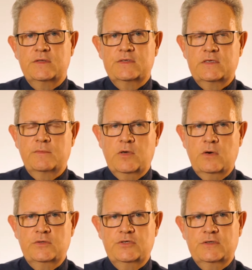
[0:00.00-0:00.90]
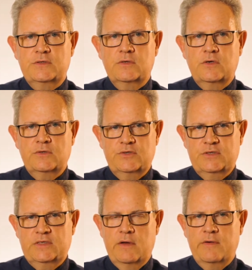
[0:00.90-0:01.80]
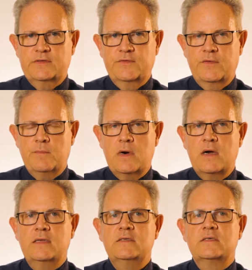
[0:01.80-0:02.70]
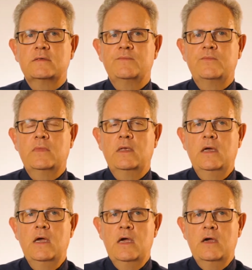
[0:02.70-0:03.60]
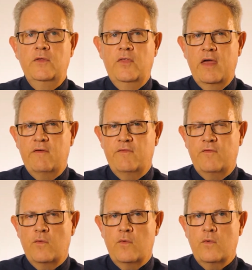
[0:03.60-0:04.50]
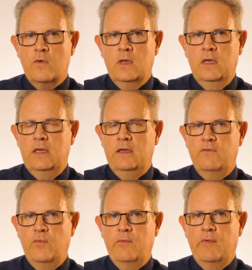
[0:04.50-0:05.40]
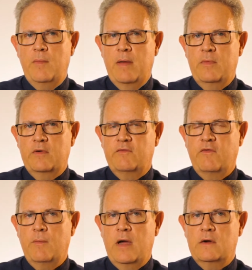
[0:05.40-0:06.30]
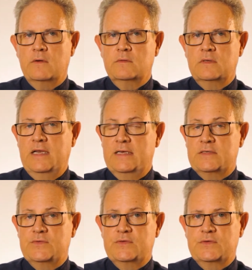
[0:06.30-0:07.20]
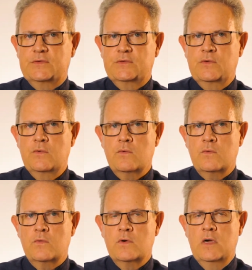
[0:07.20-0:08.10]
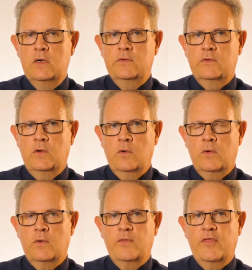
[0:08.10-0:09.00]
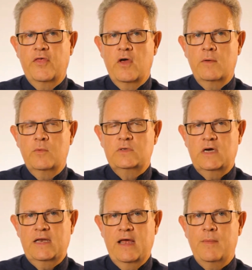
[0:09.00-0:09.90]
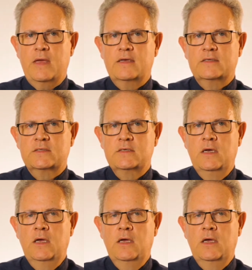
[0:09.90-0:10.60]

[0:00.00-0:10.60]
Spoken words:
in the subconscious and conscious areas of the mind. Therefore, if we remember from our lessons at school, the law of thermodynamics